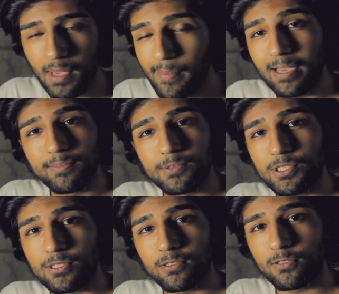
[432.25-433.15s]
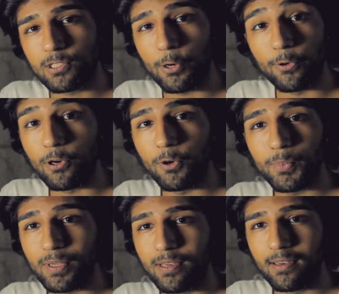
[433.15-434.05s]
maybe I'm just growing
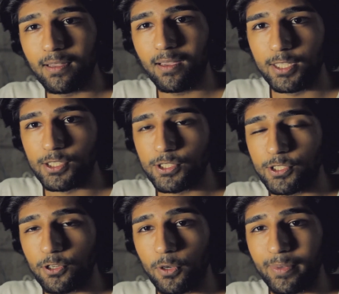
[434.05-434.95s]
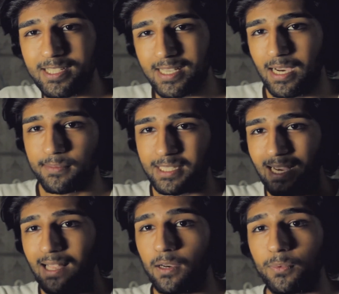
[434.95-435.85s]
up and it just took a bit of time to
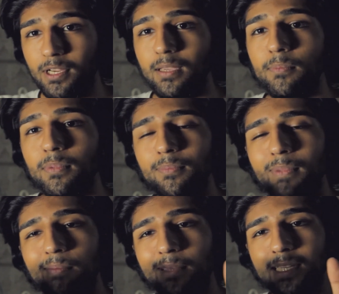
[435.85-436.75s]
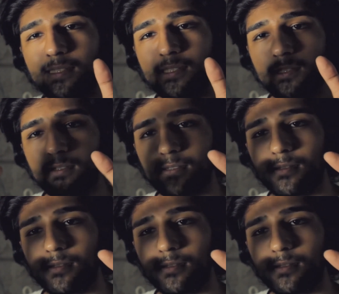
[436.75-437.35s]
calibrate. But maybe it's